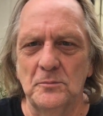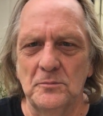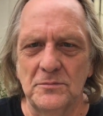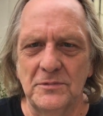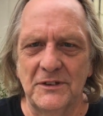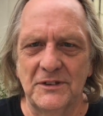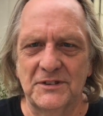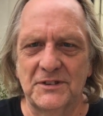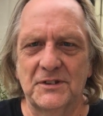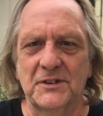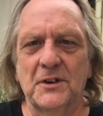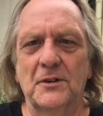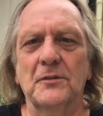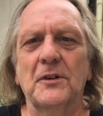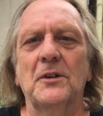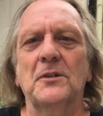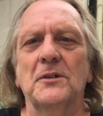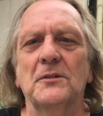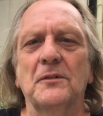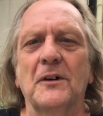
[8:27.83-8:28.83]
this
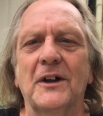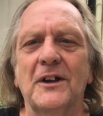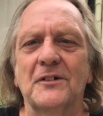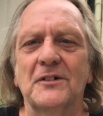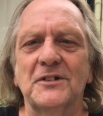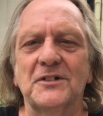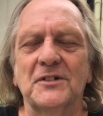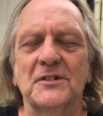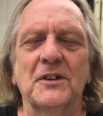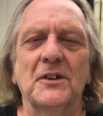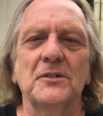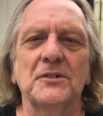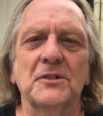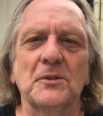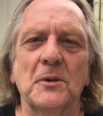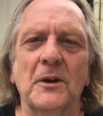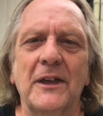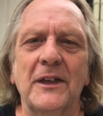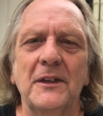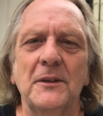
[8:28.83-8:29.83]
coronavirus goes
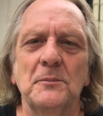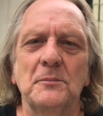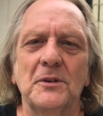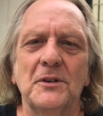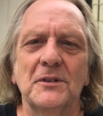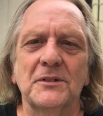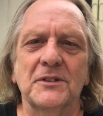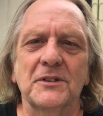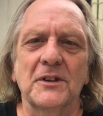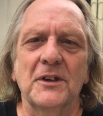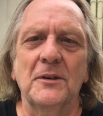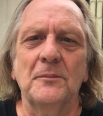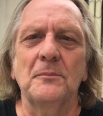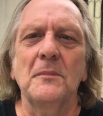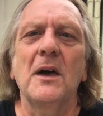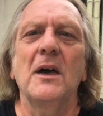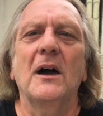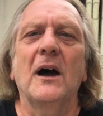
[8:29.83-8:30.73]
away, but um,